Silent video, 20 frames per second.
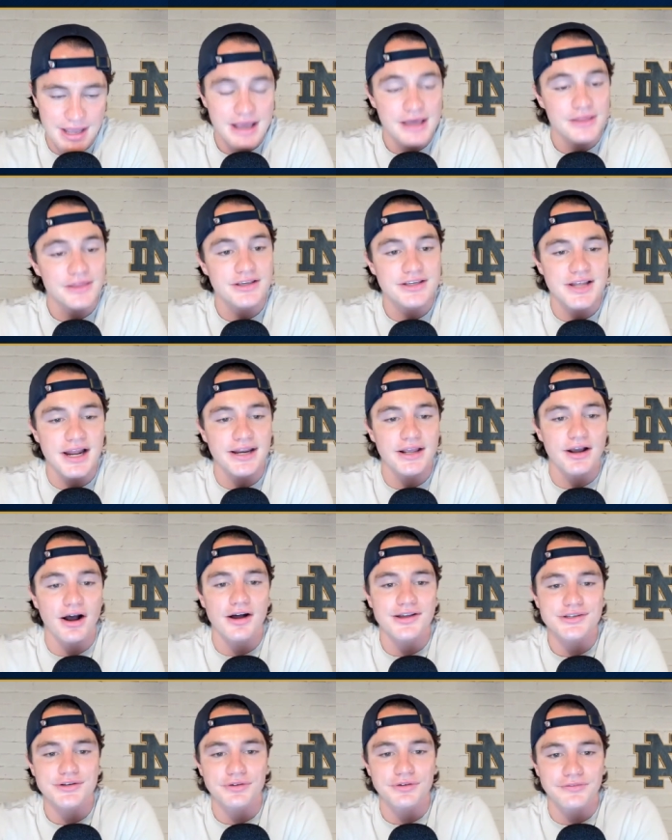The study
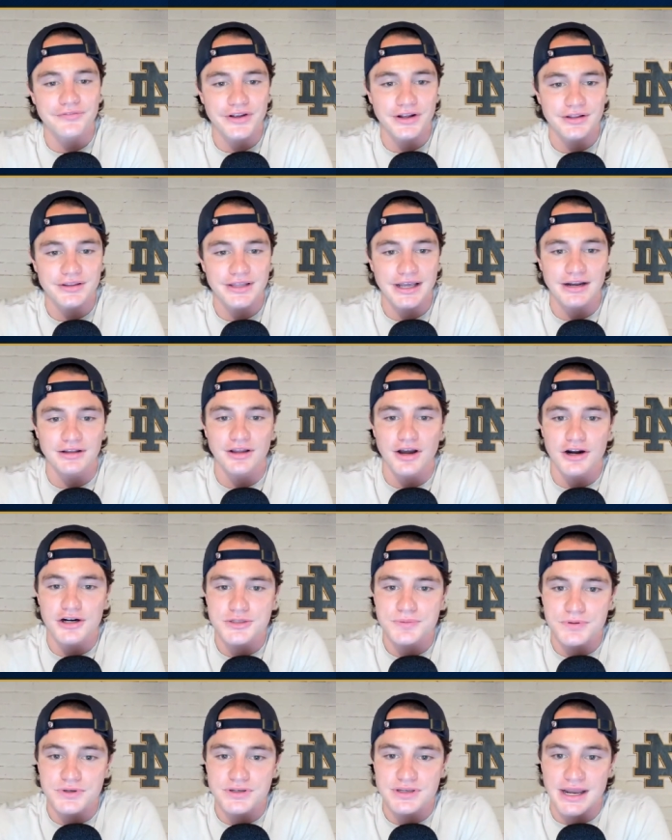also revealed that a
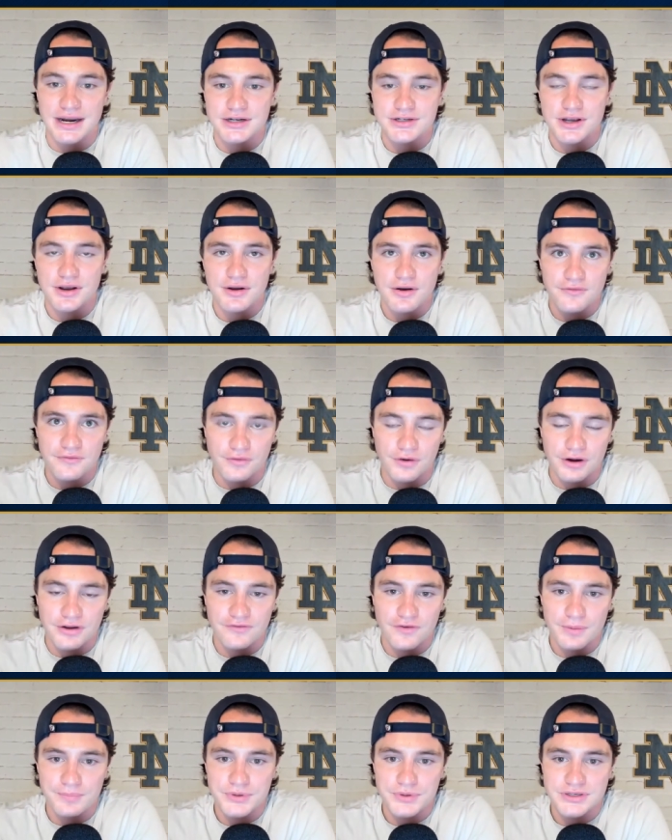large percentage,
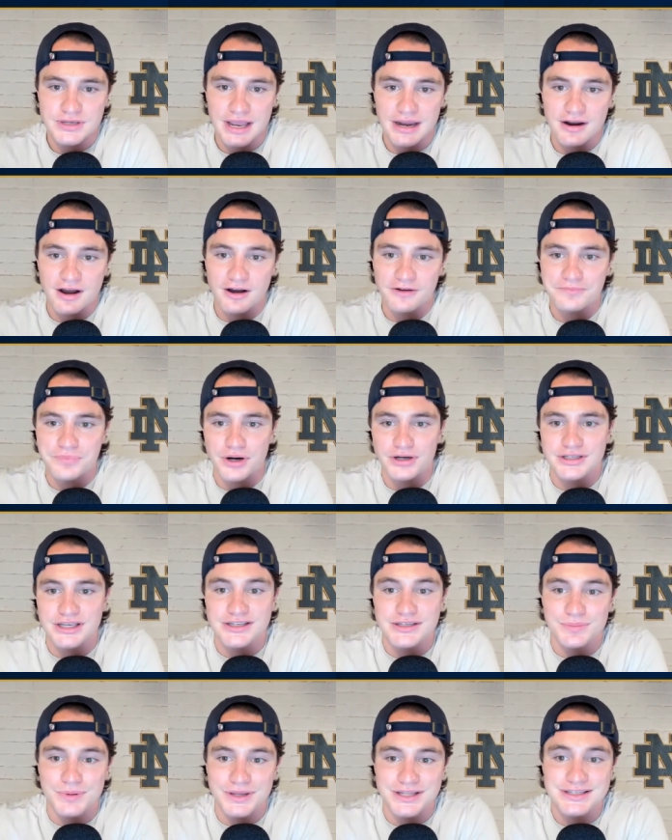forty-four percent, of
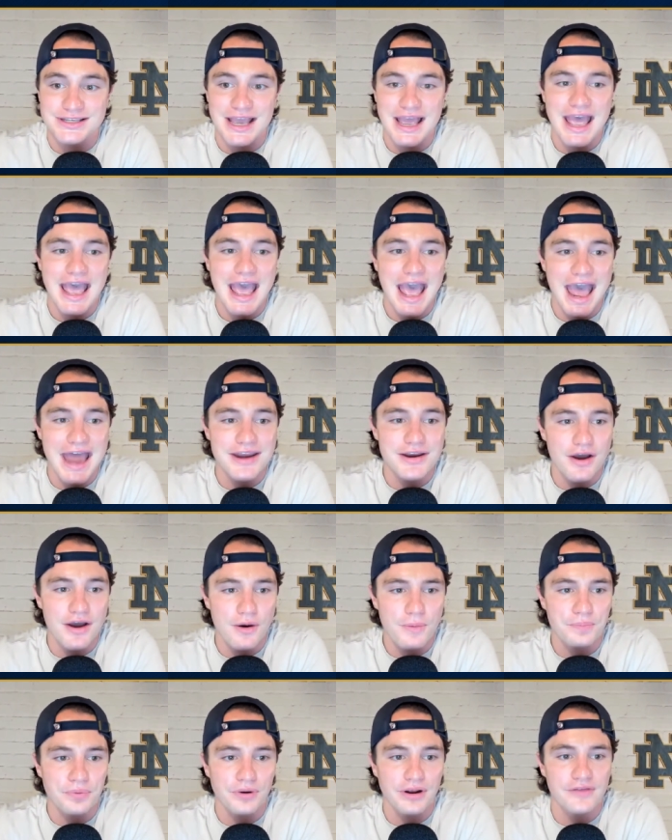participants had
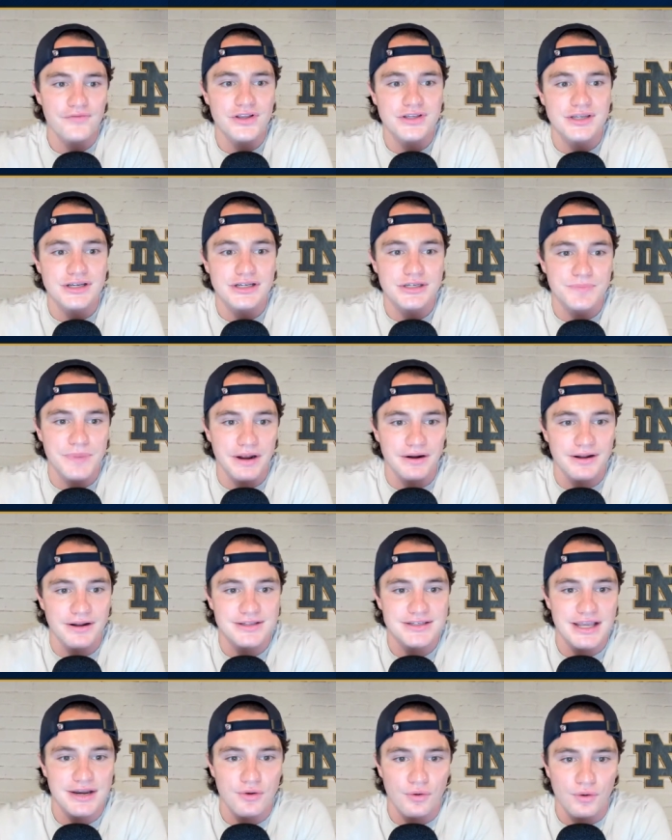no previous
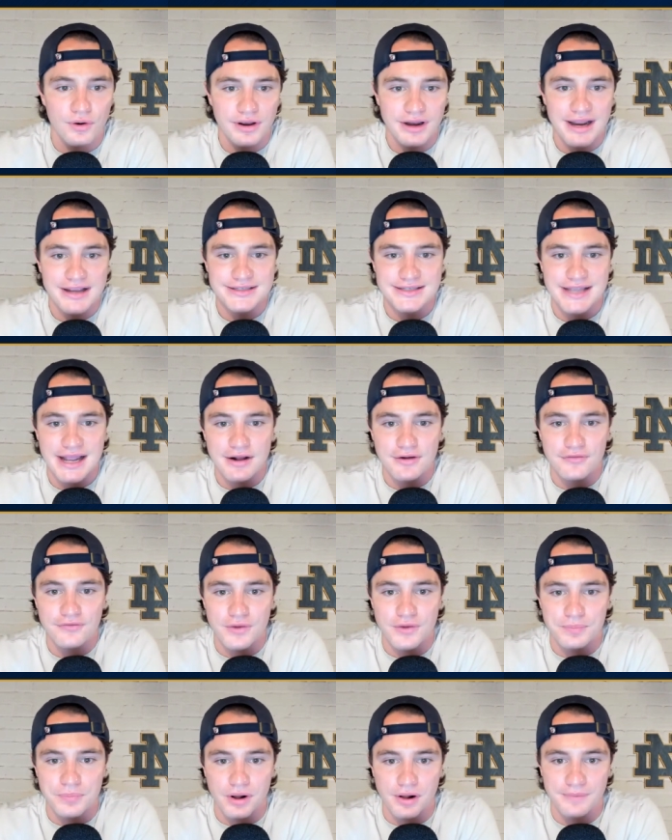experience in organized tackle
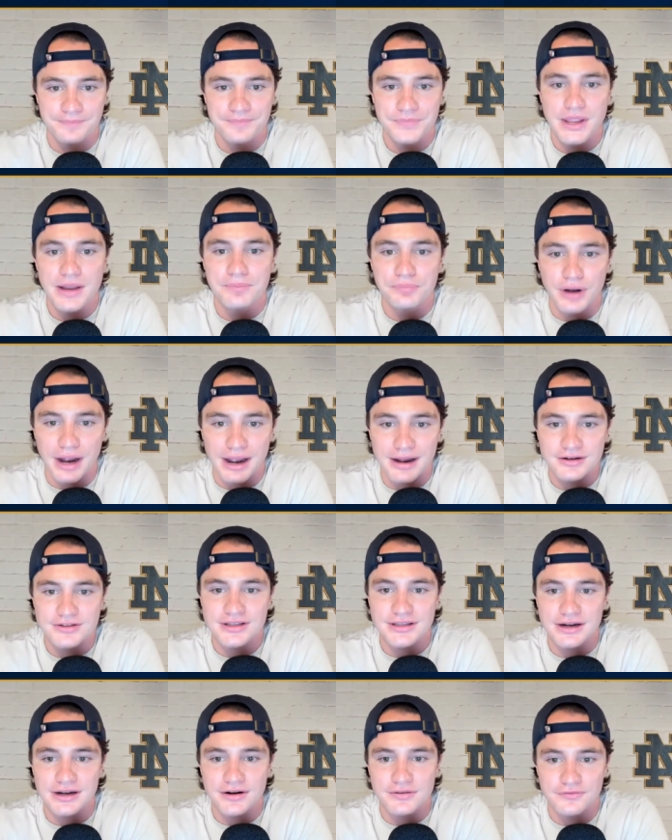football prior to
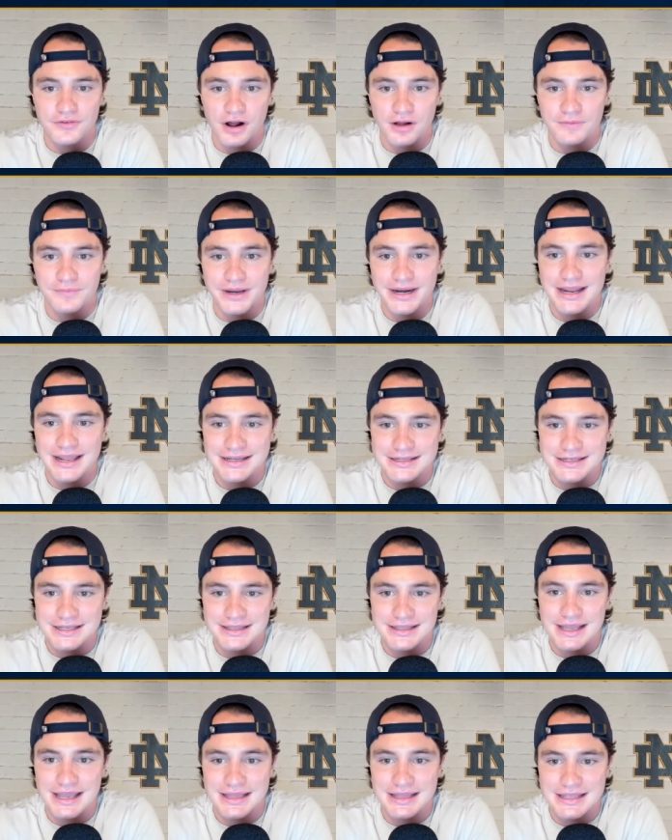their involvement into
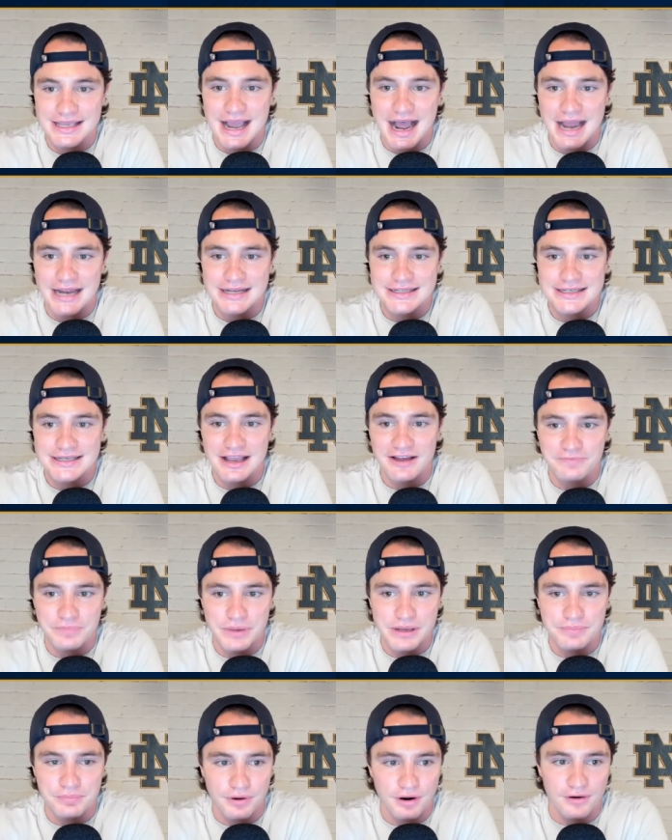in the I T F
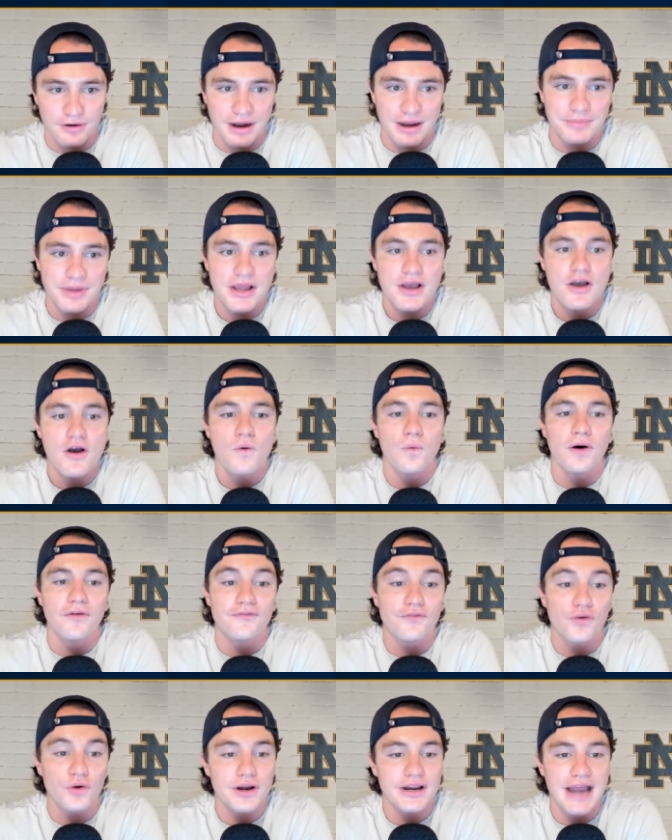B program, while
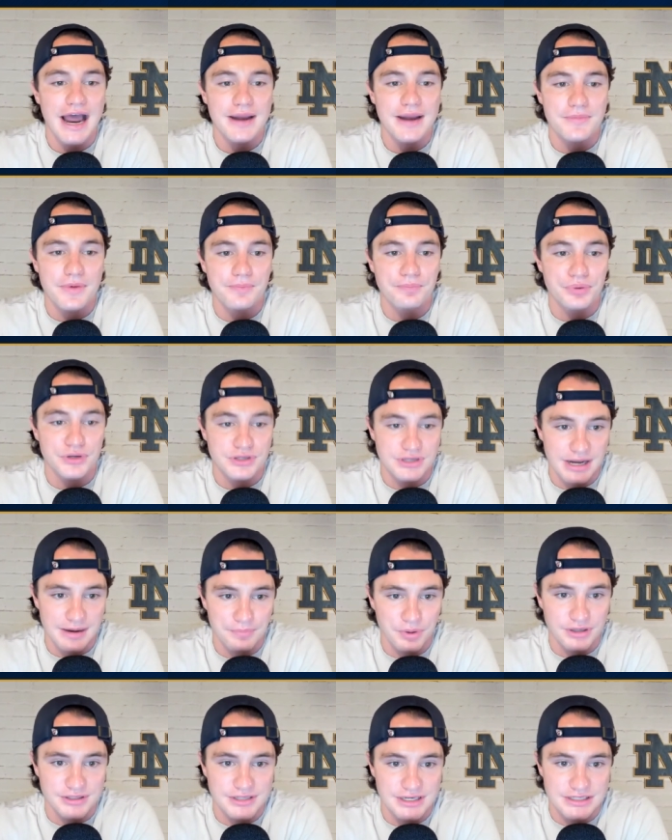forty-nine percent of
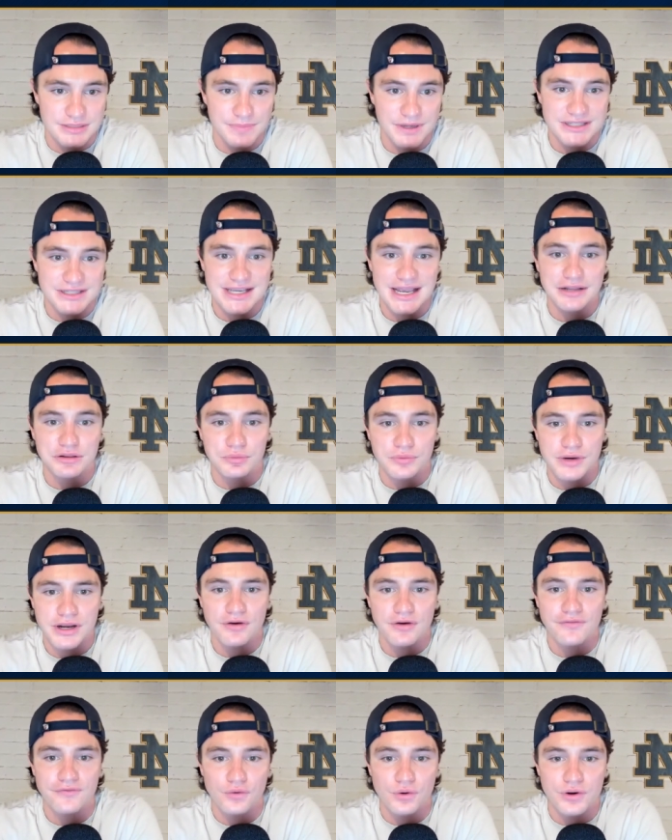participants had three
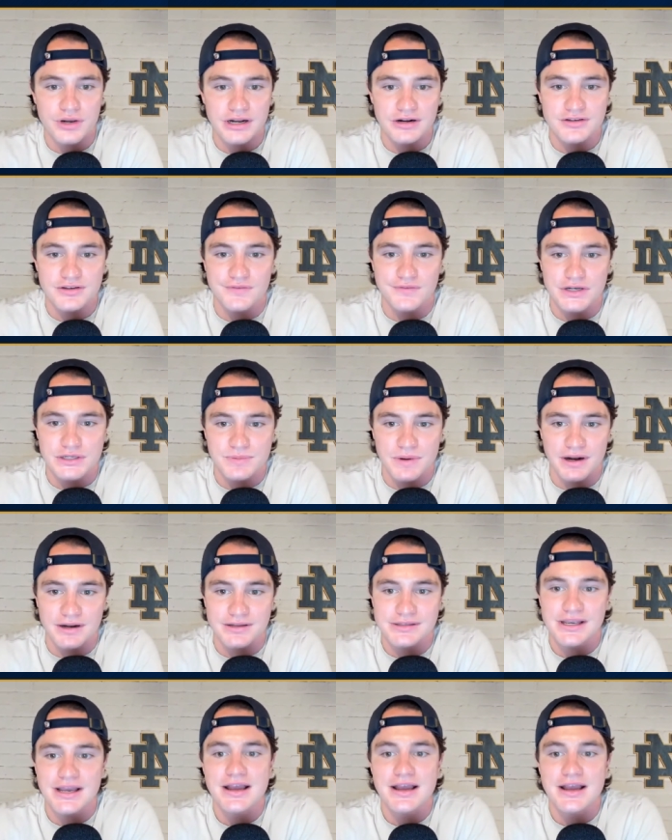or four years of experience